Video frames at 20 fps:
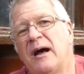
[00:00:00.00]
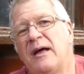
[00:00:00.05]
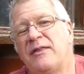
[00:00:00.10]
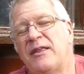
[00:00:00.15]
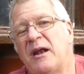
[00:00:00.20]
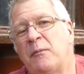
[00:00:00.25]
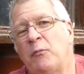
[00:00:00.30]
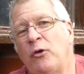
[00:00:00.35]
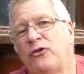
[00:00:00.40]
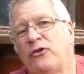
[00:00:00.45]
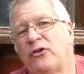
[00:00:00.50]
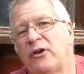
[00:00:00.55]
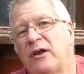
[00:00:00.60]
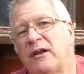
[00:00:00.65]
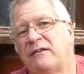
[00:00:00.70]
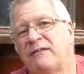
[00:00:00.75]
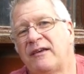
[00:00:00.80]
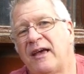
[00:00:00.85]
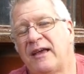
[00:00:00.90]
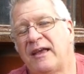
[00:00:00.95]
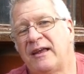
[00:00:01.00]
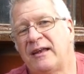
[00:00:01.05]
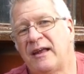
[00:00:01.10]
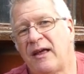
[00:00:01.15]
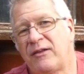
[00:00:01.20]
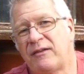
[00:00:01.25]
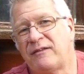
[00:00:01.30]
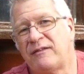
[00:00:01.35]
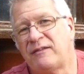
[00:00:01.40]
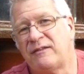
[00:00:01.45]
Then I'm also going to take
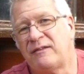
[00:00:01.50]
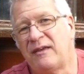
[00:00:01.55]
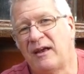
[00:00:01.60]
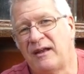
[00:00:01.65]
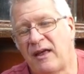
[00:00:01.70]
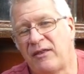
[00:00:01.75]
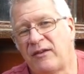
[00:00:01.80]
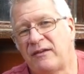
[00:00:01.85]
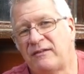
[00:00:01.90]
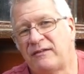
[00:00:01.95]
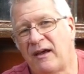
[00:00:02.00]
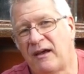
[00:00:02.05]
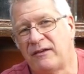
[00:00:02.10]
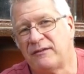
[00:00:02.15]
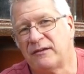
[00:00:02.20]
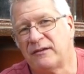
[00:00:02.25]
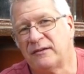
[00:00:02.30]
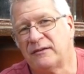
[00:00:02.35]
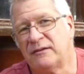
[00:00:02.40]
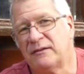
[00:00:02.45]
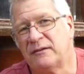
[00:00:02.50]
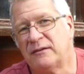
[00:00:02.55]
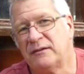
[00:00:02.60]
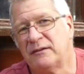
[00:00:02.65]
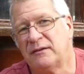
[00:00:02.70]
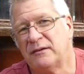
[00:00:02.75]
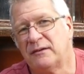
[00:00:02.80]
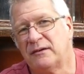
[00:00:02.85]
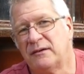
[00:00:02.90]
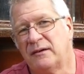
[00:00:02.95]
another dozen
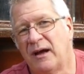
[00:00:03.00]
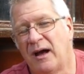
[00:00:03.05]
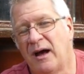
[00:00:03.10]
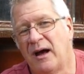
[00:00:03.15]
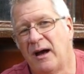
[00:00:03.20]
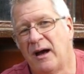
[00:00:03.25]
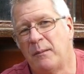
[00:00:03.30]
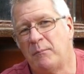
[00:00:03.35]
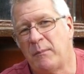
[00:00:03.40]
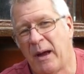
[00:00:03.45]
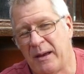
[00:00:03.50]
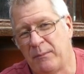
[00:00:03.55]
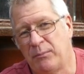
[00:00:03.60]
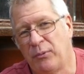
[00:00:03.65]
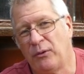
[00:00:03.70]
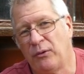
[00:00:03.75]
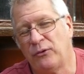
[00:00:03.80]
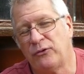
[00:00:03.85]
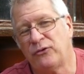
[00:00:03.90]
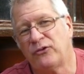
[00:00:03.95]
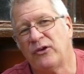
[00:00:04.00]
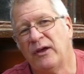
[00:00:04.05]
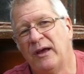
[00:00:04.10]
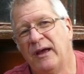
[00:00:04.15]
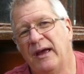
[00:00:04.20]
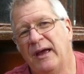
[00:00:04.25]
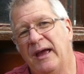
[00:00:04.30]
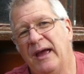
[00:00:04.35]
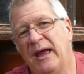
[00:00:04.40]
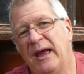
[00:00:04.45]
maples
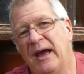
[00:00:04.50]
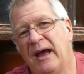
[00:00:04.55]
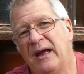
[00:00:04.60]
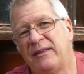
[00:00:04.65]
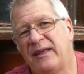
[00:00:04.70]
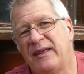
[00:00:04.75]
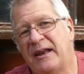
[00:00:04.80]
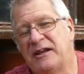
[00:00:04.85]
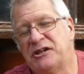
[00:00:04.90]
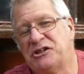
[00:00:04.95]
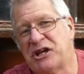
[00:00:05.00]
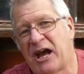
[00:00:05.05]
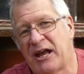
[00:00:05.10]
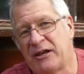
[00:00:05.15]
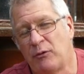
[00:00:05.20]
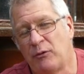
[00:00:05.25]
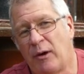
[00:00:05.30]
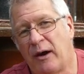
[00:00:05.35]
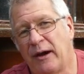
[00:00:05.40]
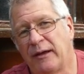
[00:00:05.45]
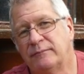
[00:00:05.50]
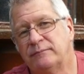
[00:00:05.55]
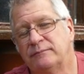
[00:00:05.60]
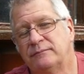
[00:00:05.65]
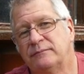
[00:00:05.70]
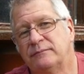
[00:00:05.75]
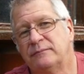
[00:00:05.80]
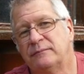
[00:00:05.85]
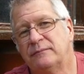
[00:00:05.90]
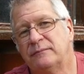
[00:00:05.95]
at the end of January.
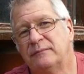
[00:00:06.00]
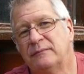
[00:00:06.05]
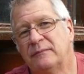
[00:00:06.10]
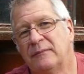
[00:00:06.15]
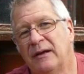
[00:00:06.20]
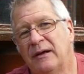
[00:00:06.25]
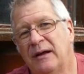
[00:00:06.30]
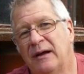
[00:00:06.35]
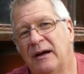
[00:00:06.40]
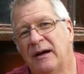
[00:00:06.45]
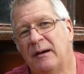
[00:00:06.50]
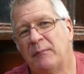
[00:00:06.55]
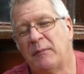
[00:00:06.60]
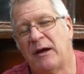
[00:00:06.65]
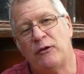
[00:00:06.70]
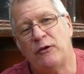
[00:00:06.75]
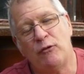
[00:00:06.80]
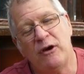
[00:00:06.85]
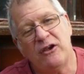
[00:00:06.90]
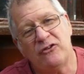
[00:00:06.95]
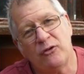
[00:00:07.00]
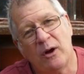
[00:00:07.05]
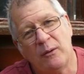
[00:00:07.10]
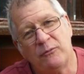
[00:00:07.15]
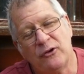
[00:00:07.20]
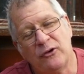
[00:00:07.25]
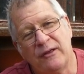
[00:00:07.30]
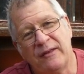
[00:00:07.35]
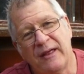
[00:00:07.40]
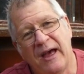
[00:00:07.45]
And the reason why I'm
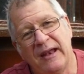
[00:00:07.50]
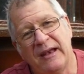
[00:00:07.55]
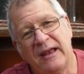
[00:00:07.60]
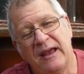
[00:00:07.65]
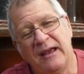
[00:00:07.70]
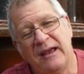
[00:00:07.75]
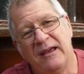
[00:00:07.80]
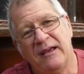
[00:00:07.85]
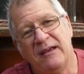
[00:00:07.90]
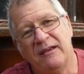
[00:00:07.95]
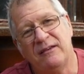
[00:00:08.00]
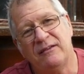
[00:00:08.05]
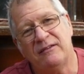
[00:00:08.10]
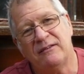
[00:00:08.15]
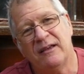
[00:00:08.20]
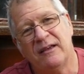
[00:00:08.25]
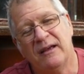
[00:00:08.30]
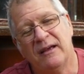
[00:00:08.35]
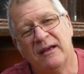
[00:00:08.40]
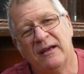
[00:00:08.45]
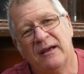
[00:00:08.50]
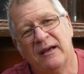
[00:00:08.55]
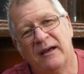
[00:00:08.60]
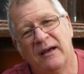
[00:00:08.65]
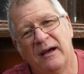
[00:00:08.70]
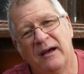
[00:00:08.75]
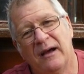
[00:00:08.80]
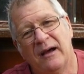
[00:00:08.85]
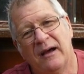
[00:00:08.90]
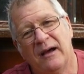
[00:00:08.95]
doing that is
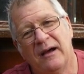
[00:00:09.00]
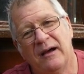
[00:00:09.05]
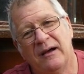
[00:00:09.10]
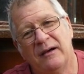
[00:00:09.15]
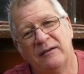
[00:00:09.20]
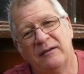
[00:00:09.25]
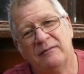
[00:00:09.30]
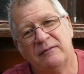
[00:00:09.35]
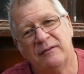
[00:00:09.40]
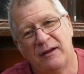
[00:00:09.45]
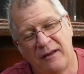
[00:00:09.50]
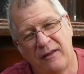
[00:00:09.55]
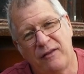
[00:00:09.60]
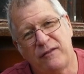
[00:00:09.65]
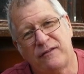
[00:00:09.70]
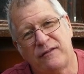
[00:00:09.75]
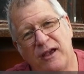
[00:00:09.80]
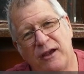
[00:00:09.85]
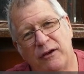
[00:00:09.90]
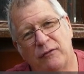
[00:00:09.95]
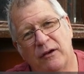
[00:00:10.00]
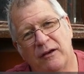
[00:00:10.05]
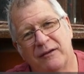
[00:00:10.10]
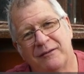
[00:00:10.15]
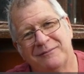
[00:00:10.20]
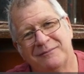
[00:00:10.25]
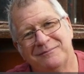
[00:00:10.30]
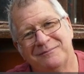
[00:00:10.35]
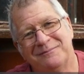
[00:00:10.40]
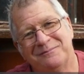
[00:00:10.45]
another secret.
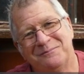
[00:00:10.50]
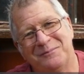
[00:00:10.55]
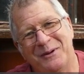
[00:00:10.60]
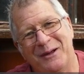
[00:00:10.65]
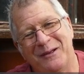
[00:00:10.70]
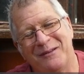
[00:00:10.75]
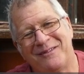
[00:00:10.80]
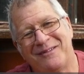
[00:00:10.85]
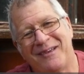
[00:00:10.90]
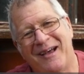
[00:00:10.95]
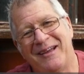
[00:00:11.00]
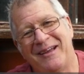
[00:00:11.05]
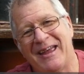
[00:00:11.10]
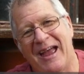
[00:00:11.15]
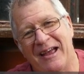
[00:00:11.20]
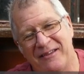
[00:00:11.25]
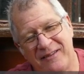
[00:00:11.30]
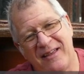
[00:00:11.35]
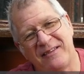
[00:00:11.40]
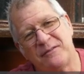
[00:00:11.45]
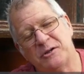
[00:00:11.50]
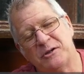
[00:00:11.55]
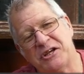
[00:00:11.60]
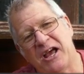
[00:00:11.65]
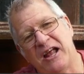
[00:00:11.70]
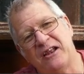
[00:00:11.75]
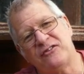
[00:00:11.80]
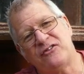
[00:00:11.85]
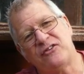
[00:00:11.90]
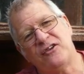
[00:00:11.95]
But so that's my
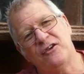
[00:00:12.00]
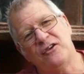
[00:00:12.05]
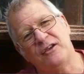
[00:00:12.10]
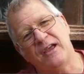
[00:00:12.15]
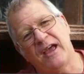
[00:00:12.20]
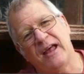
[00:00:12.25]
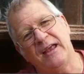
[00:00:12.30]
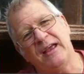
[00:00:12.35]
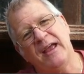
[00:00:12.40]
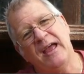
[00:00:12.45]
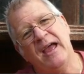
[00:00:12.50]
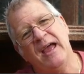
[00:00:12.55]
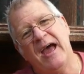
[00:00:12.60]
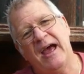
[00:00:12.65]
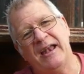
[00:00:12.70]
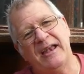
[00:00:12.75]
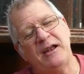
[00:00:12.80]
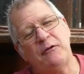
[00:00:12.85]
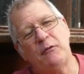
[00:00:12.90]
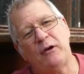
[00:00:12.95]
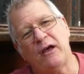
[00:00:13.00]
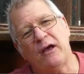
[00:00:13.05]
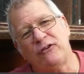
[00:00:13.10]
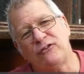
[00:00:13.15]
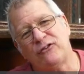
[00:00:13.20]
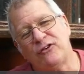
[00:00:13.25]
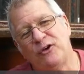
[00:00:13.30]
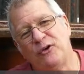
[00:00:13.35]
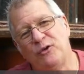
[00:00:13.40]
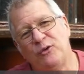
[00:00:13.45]
challenge to you, Jelle. And anyone
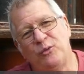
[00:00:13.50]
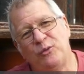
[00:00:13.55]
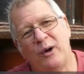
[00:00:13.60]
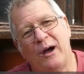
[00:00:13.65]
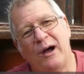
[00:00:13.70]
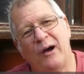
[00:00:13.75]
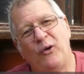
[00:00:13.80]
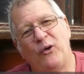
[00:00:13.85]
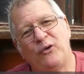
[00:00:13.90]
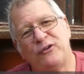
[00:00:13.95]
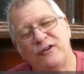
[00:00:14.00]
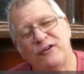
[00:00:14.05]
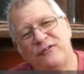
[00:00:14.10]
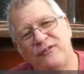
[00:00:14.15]
else who also